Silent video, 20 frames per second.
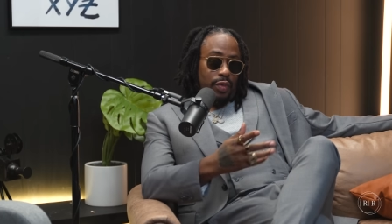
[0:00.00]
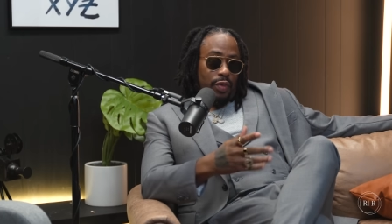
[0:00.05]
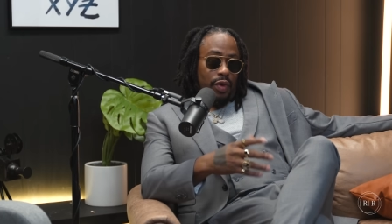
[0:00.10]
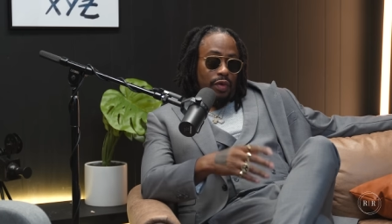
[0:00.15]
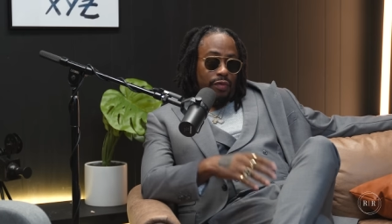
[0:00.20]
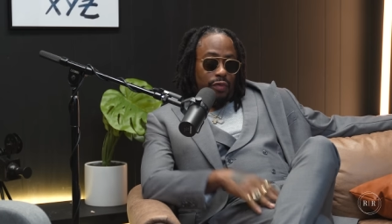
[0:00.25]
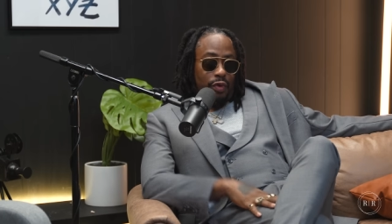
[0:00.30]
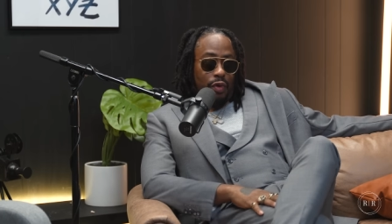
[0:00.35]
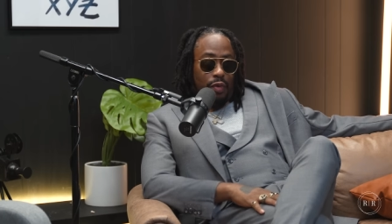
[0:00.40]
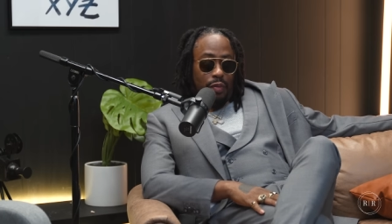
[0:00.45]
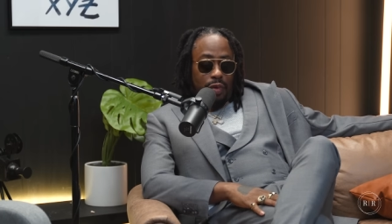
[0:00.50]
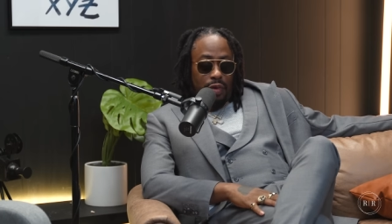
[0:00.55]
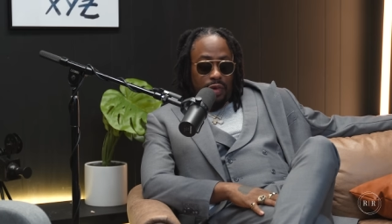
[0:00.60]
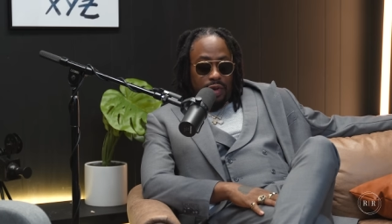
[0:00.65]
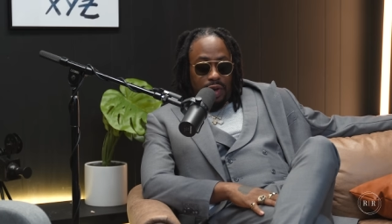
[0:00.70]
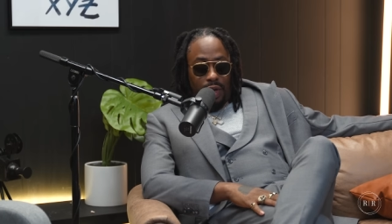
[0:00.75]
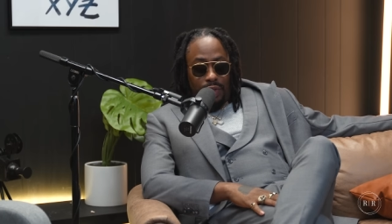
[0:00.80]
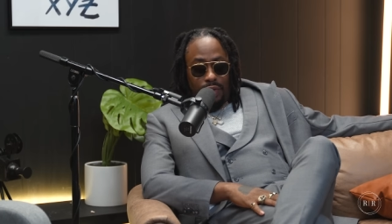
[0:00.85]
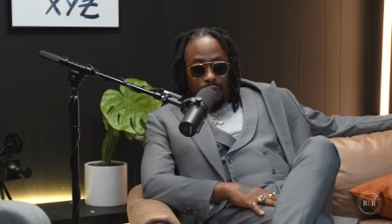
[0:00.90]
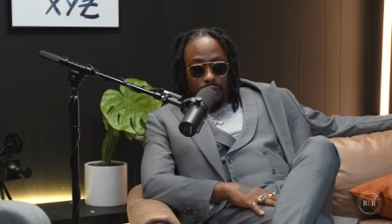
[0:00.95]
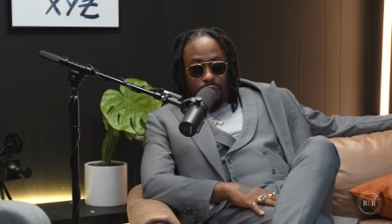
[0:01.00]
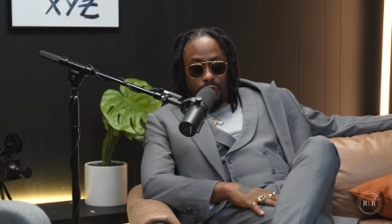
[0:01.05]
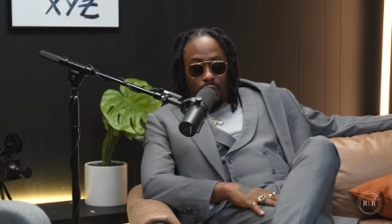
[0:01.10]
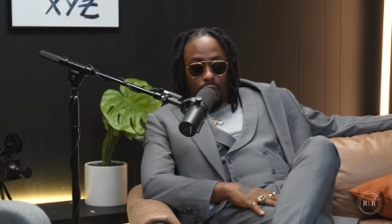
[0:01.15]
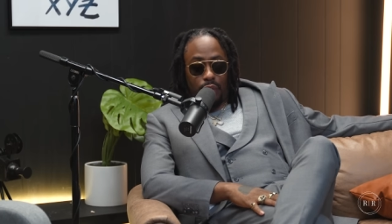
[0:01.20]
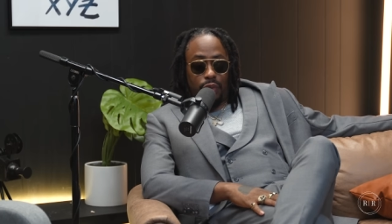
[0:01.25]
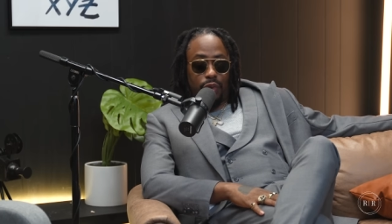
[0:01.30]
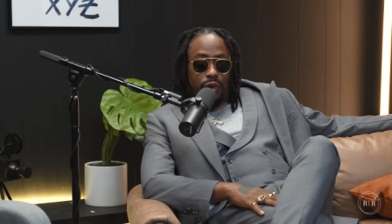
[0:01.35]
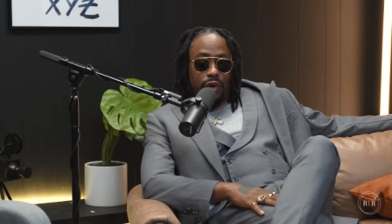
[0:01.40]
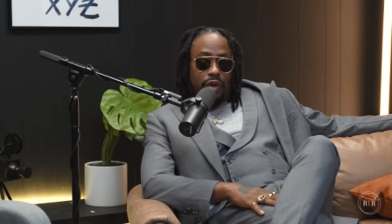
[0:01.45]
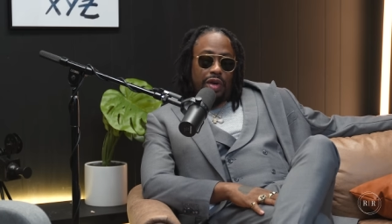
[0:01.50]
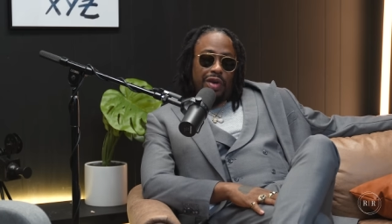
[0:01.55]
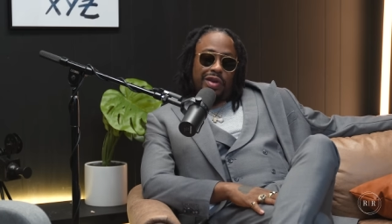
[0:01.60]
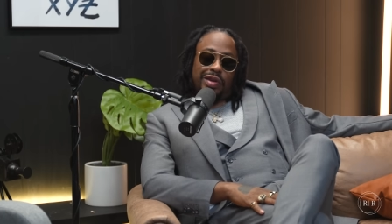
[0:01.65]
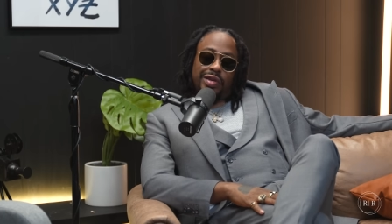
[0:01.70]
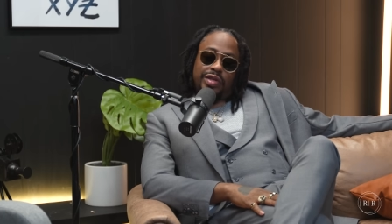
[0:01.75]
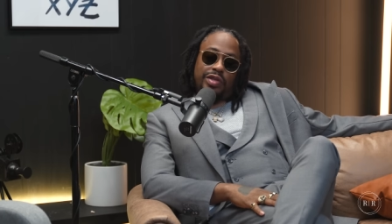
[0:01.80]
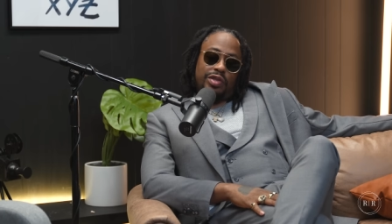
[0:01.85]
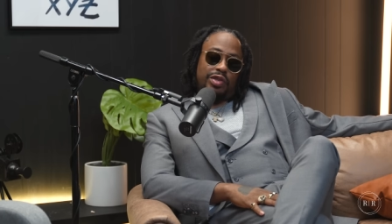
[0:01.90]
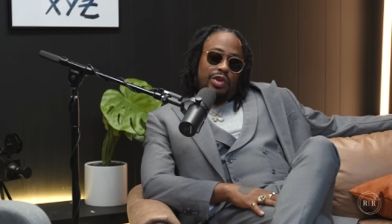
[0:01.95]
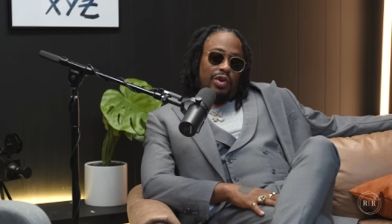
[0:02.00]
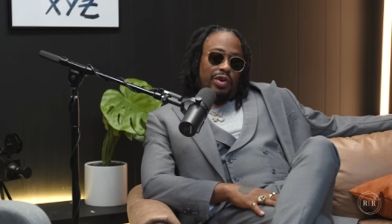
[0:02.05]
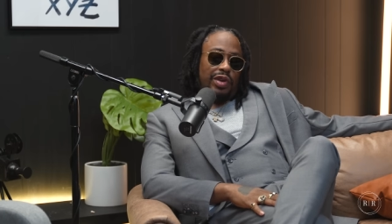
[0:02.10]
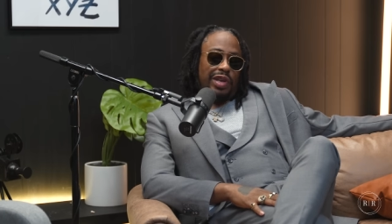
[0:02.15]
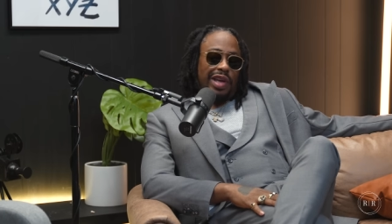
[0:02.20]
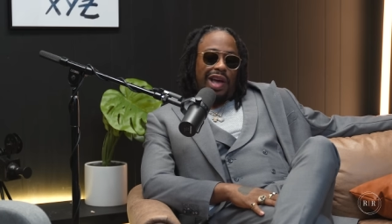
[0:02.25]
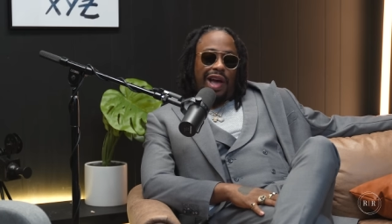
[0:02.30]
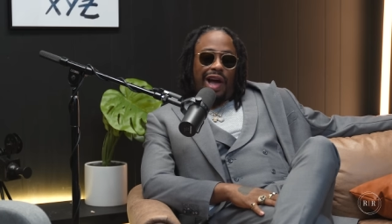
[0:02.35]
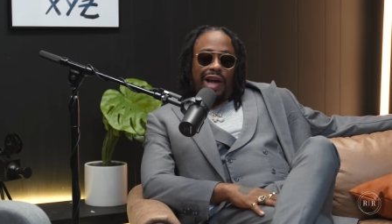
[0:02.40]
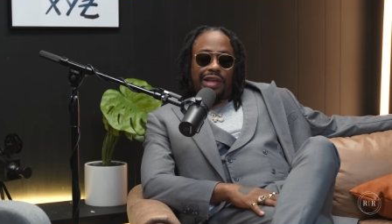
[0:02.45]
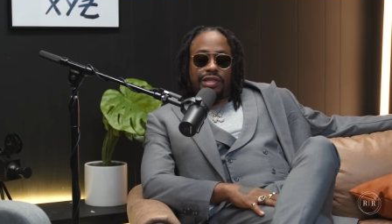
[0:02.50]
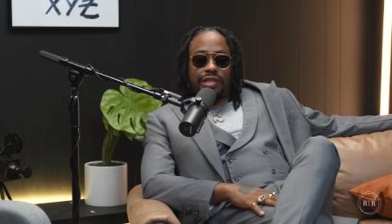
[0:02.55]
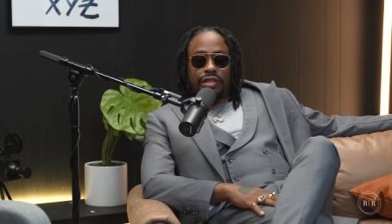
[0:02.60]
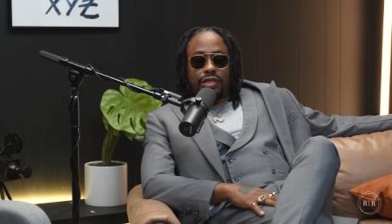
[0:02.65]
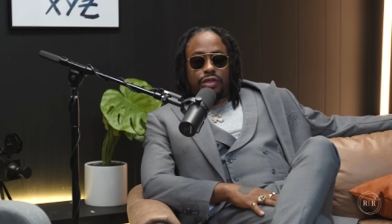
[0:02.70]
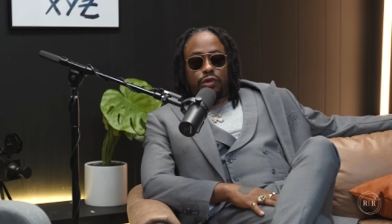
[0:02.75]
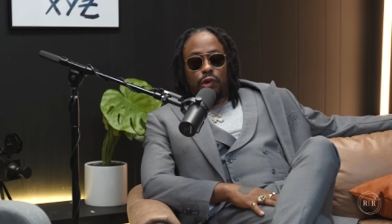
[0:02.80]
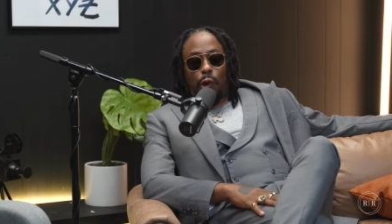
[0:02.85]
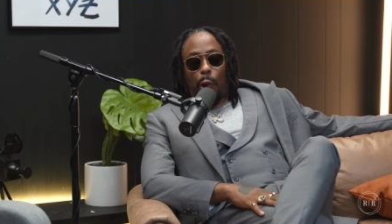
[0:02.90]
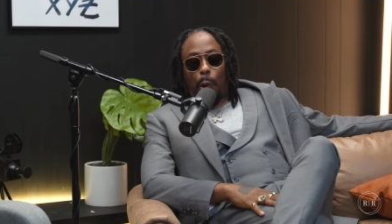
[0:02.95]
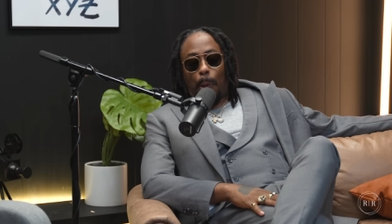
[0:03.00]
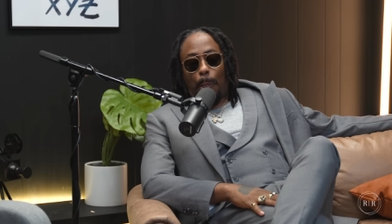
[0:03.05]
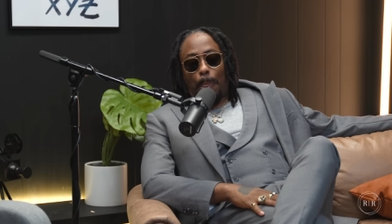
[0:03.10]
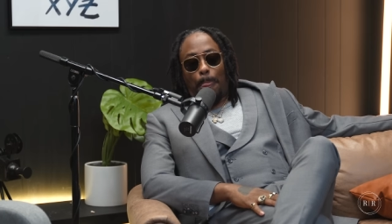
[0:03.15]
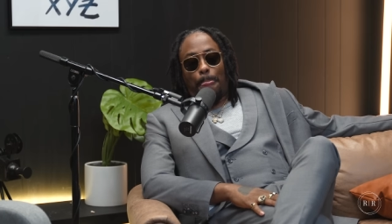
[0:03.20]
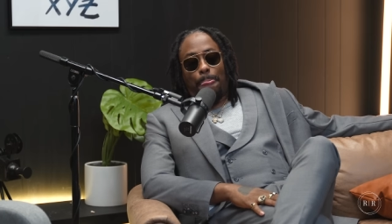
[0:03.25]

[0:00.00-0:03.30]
One form or another, you know? So, yeah, I just, you know,